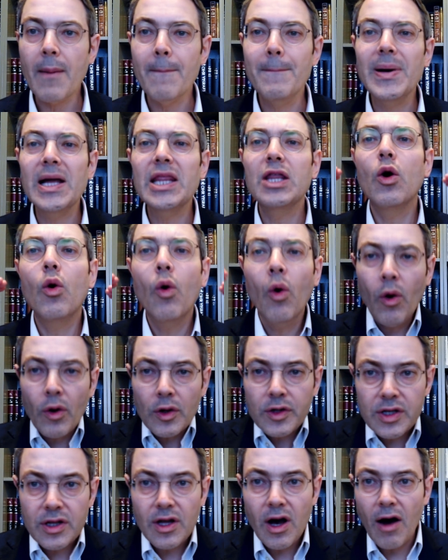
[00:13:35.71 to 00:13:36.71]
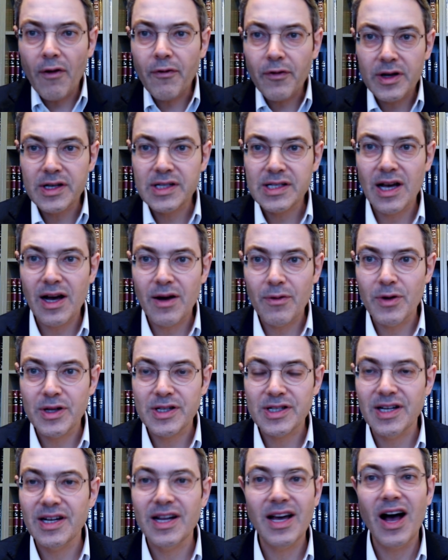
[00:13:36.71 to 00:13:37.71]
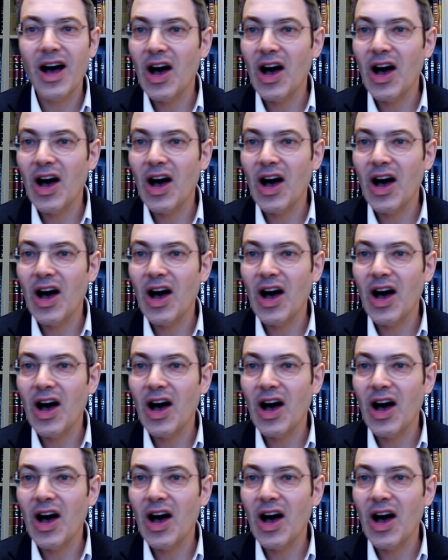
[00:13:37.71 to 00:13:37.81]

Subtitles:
But the order the offerings are written